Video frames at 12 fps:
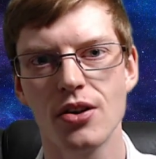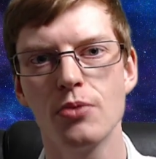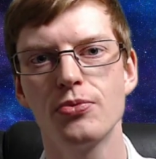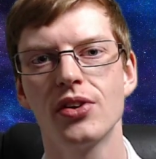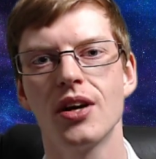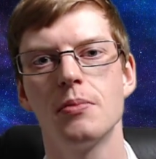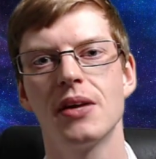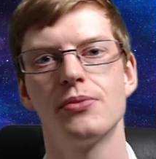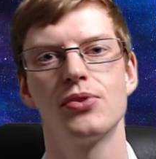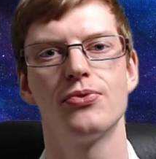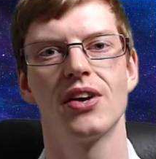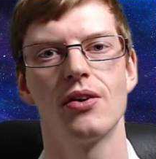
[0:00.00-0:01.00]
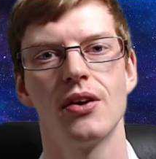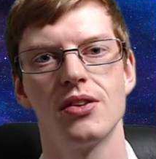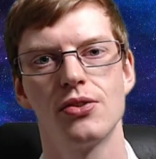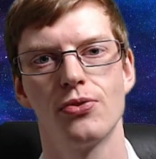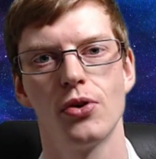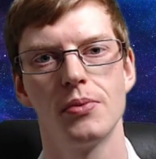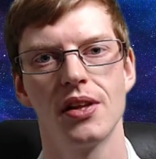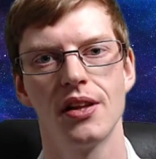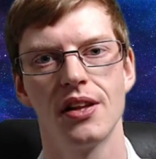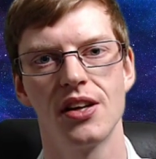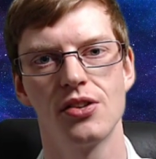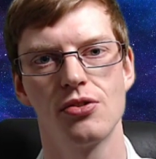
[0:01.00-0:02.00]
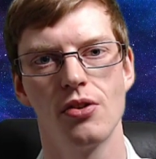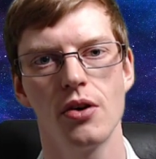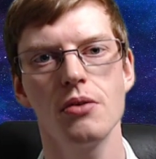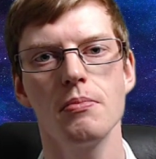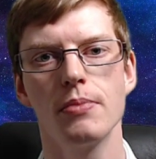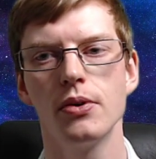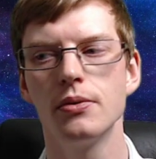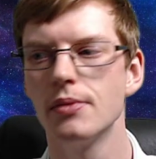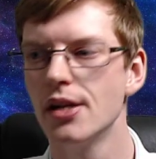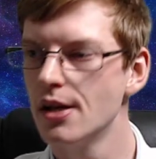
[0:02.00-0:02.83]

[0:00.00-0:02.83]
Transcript: Hopefully I'll be able to figure out this formula later on, but